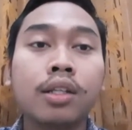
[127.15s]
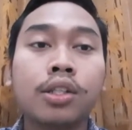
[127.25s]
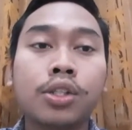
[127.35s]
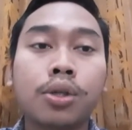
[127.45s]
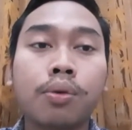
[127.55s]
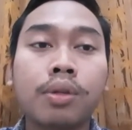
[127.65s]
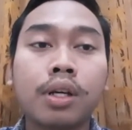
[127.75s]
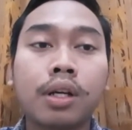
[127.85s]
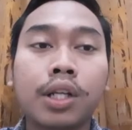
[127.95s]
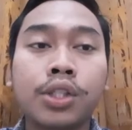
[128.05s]
so
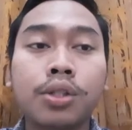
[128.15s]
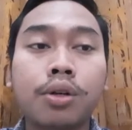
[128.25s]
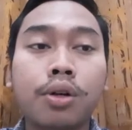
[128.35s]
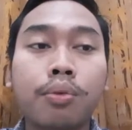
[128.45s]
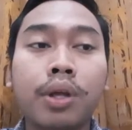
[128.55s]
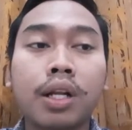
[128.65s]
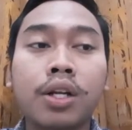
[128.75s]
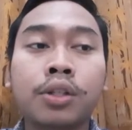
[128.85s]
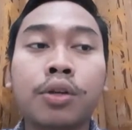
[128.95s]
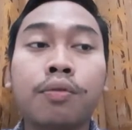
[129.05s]
the listener will
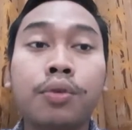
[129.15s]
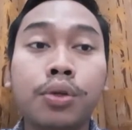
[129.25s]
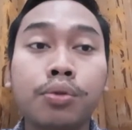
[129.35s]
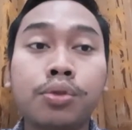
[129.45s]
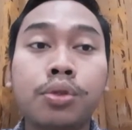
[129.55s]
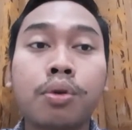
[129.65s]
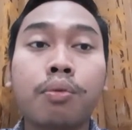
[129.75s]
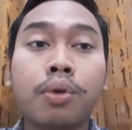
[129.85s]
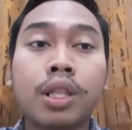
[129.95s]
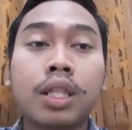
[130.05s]
not confuse
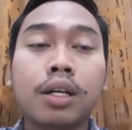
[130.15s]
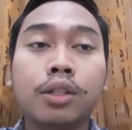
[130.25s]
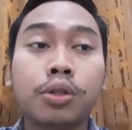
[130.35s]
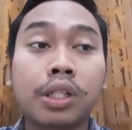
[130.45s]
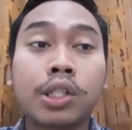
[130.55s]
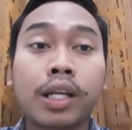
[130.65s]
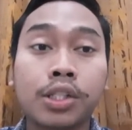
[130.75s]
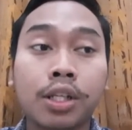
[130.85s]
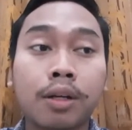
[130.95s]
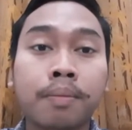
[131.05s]
with the
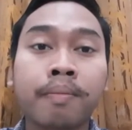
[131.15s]
translation.